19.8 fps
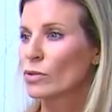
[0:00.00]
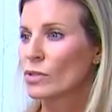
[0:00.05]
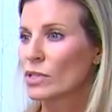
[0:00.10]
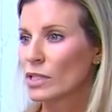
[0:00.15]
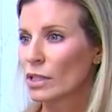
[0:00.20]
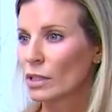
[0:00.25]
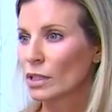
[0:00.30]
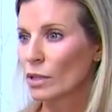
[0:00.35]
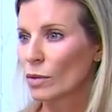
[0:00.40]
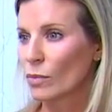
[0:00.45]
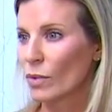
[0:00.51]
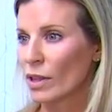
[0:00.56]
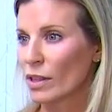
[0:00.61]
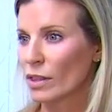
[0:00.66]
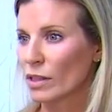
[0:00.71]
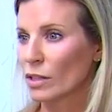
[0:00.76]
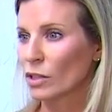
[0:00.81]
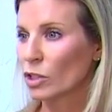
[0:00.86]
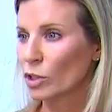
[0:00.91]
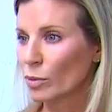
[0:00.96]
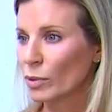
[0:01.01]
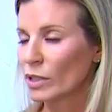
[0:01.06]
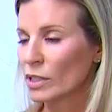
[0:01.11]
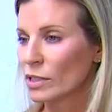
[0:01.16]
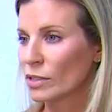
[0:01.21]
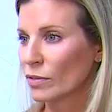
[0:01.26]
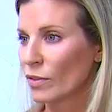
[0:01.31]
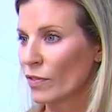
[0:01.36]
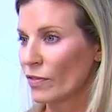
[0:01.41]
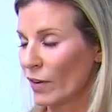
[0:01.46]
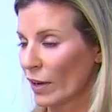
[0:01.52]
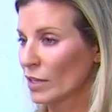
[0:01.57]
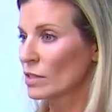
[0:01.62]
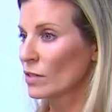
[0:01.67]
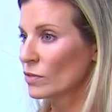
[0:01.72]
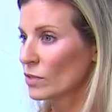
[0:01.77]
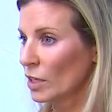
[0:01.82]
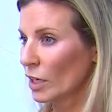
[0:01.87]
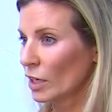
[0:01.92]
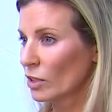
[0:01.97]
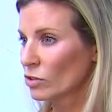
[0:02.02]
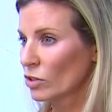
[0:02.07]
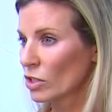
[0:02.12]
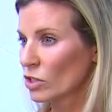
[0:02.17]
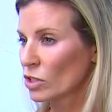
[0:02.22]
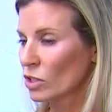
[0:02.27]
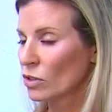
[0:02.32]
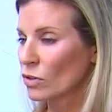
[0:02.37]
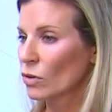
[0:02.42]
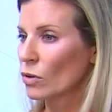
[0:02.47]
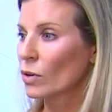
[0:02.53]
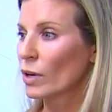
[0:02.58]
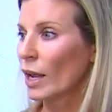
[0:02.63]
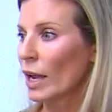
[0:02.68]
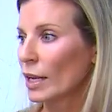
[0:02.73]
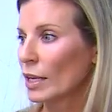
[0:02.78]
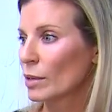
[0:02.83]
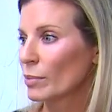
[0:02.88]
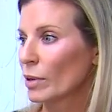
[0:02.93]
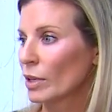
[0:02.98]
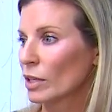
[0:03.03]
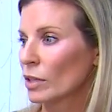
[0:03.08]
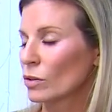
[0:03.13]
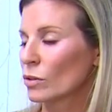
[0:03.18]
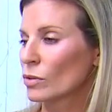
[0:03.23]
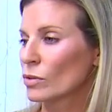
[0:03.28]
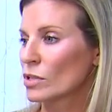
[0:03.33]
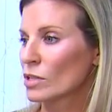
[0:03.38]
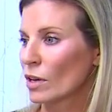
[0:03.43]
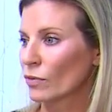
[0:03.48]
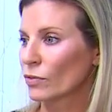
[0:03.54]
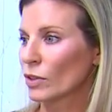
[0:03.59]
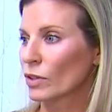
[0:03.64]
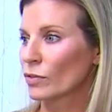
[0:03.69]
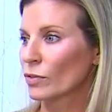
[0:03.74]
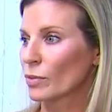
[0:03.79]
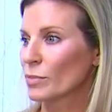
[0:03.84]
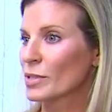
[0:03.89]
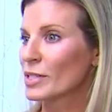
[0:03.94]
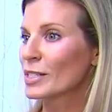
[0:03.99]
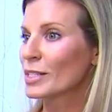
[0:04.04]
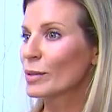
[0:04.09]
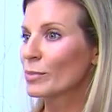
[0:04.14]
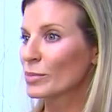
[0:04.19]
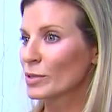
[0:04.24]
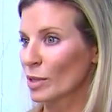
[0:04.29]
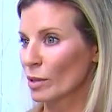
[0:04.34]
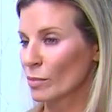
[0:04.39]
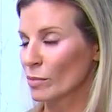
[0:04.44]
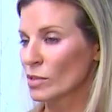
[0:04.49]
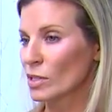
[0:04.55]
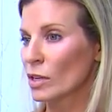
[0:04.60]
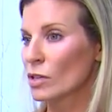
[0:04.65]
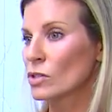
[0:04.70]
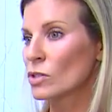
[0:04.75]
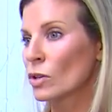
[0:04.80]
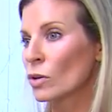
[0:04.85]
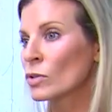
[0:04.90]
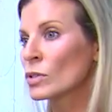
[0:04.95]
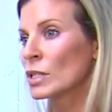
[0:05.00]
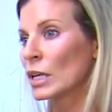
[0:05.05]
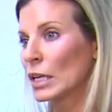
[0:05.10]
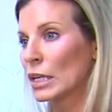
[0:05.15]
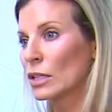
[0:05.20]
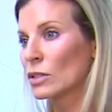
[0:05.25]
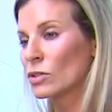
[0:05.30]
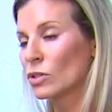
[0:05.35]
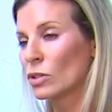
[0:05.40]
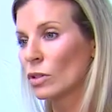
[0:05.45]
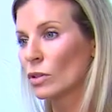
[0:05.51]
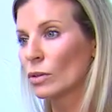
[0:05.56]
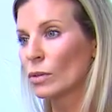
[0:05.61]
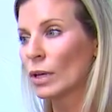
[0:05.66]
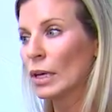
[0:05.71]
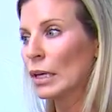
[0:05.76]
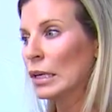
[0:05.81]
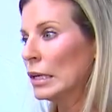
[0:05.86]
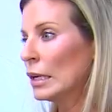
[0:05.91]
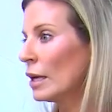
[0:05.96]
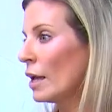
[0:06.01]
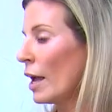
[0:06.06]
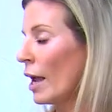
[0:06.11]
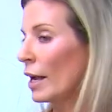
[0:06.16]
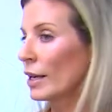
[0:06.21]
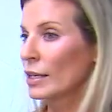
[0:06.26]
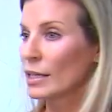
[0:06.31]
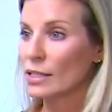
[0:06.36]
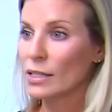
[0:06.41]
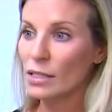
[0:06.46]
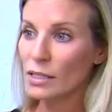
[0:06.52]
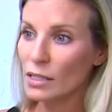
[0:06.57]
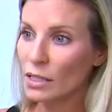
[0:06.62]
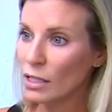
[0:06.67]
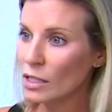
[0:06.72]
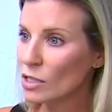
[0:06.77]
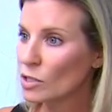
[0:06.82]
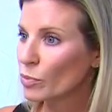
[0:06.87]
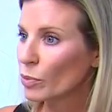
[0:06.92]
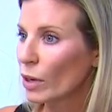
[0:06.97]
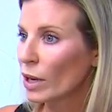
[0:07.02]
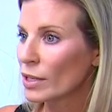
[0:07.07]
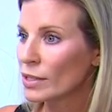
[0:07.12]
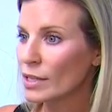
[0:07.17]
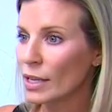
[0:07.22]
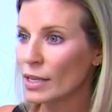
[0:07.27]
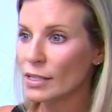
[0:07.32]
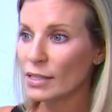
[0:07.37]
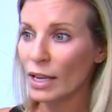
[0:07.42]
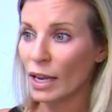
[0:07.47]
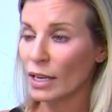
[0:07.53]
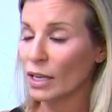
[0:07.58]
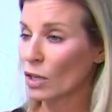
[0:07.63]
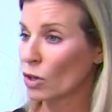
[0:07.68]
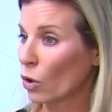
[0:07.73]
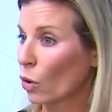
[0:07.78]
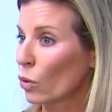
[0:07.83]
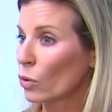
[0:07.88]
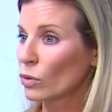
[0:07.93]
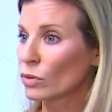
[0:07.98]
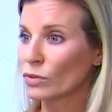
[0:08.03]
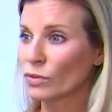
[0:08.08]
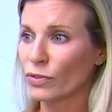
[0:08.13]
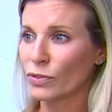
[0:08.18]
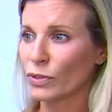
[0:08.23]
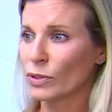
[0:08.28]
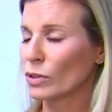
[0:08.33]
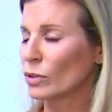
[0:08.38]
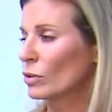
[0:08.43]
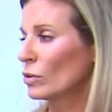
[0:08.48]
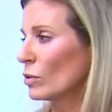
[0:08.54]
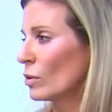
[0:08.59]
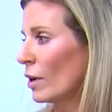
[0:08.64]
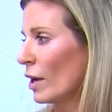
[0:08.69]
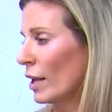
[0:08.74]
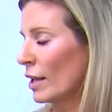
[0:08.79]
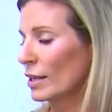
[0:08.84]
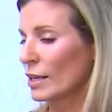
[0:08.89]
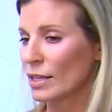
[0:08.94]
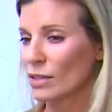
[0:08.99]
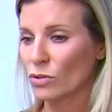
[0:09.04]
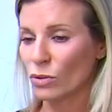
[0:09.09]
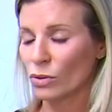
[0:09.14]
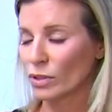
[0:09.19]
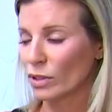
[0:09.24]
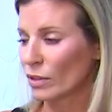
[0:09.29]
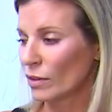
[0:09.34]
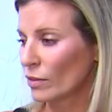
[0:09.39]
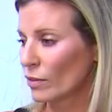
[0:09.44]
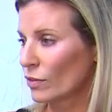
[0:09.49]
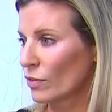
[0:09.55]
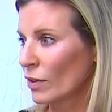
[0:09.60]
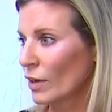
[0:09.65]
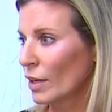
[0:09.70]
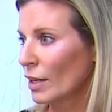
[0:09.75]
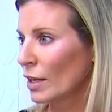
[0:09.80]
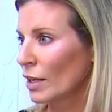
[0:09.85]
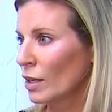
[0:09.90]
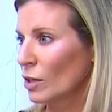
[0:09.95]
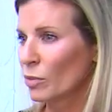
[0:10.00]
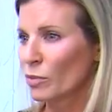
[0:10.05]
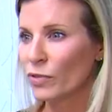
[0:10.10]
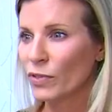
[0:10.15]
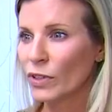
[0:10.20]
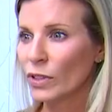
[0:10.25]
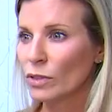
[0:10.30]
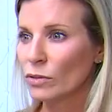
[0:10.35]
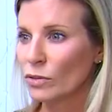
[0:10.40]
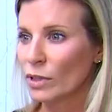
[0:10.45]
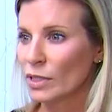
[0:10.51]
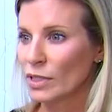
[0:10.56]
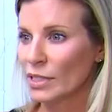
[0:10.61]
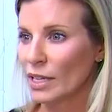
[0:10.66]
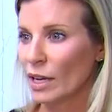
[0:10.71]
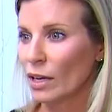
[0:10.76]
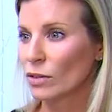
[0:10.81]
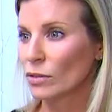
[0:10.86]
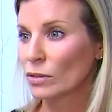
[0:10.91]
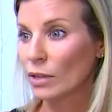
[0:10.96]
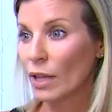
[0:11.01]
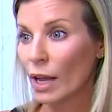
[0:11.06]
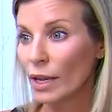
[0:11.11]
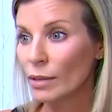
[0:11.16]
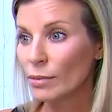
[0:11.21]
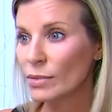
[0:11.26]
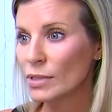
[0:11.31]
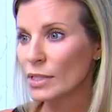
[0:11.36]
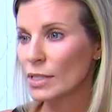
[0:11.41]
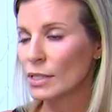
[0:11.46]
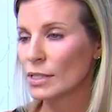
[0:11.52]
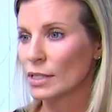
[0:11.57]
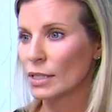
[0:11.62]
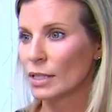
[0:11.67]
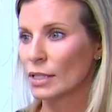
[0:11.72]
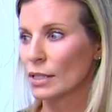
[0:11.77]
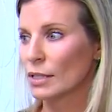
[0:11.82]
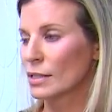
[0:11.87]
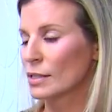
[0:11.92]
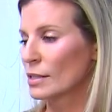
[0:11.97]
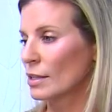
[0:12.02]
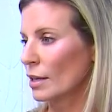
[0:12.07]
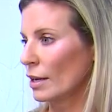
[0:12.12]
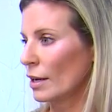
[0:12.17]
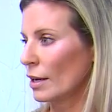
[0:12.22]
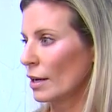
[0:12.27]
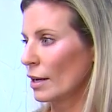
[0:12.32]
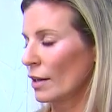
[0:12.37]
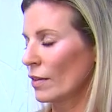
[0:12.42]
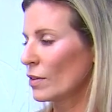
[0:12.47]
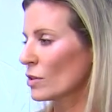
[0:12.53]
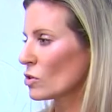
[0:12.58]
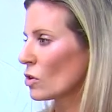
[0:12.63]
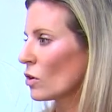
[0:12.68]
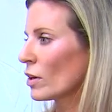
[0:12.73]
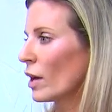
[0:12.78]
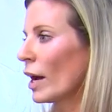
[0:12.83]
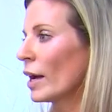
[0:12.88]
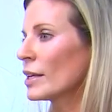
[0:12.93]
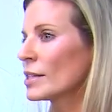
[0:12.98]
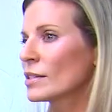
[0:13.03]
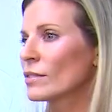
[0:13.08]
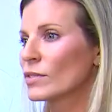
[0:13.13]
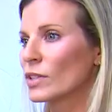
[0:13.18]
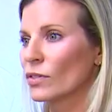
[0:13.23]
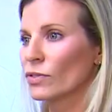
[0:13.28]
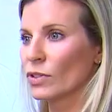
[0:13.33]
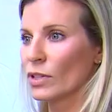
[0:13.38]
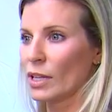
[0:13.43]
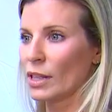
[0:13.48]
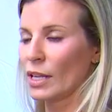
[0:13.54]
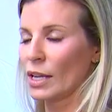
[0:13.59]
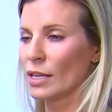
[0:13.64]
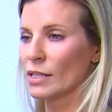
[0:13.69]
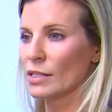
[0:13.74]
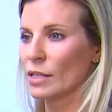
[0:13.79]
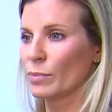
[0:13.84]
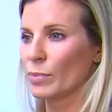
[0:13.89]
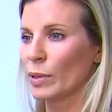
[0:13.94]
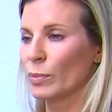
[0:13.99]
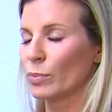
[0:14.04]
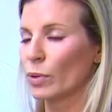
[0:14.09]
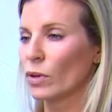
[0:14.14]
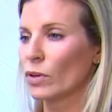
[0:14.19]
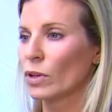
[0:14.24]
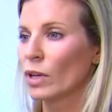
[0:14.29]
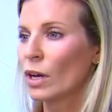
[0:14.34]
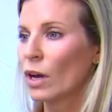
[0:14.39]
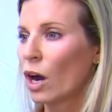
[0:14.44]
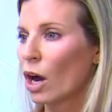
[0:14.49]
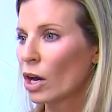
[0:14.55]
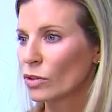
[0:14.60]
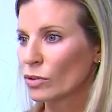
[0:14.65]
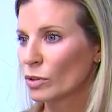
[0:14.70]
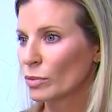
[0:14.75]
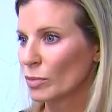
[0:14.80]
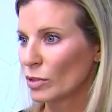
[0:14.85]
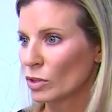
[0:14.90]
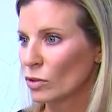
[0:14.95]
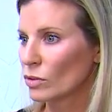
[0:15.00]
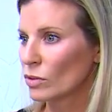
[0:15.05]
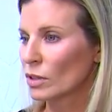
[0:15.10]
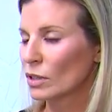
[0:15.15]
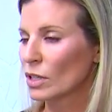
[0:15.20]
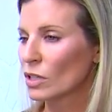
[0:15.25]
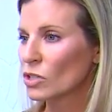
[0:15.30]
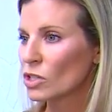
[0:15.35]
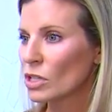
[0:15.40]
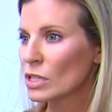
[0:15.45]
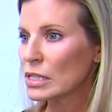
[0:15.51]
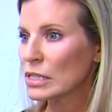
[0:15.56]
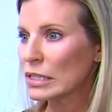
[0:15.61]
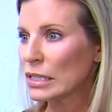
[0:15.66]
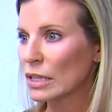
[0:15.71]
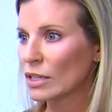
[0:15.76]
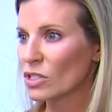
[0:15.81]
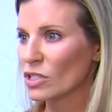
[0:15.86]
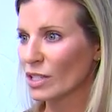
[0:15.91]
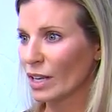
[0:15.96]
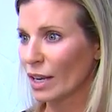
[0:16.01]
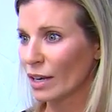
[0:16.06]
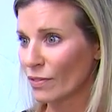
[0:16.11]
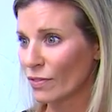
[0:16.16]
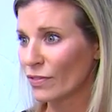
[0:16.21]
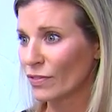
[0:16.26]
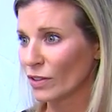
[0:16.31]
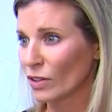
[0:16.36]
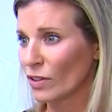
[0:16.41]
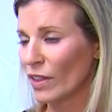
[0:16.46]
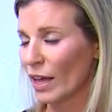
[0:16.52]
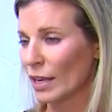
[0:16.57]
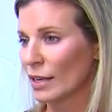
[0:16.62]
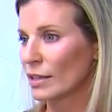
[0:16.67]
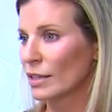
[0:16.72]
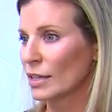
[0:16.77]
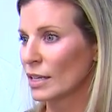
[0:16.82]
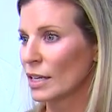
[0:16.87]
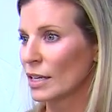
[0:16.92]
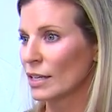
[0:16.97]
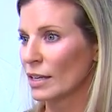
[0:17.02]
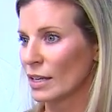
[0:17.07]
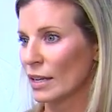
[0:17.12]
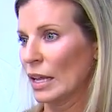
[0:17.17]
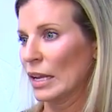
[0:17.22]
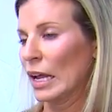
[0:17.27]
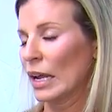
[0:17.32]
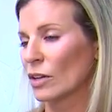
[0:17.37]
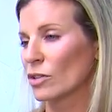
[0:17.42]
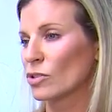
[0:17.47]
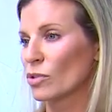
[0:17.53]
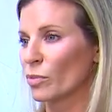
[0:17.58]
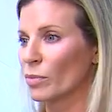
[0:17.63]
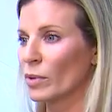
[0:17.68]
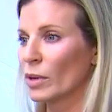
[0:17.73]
who's dealing with cumulative effects of dehydration or anybody who's suffering from symptoms associated to any disease process, any cold, flu, any sort of you know, feeling run down, Lyme's disease. Uh, there's all kinds of different things that people, autoimmune, that just they just kind of feel that need and that extra